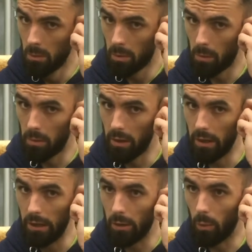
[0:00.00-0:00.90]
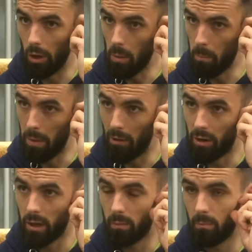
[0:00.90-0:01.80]
Probably the one at
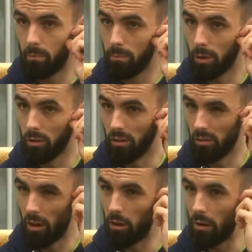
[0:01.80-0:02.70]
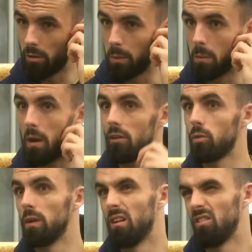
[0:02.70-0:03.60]
Barry, because it turned out to be the
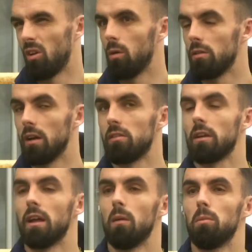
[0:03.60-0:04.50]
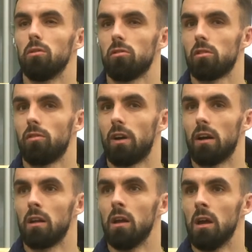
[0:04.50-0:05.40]
match winner. It's always nice to get that. But just the
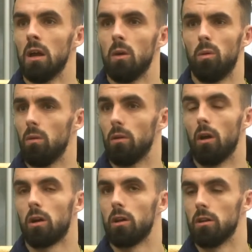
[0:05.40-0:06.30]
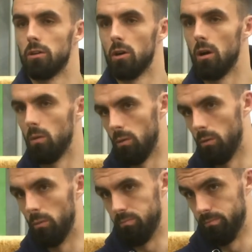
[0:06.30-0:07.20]
fact we were knocking on the door,
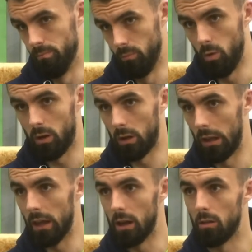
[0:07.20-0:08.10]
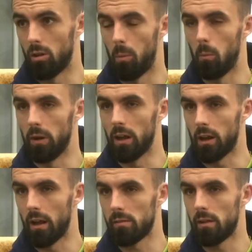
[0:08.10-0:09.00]
we were clearly on top, and we
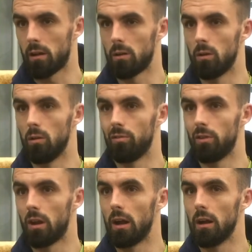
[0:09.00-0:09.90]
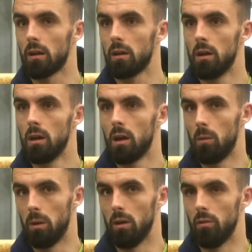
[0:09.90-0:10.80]
needed that second goal for, like,
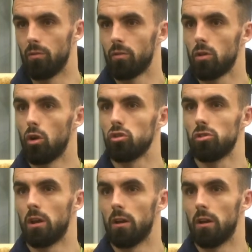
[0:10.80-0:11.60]
a bit of cushion.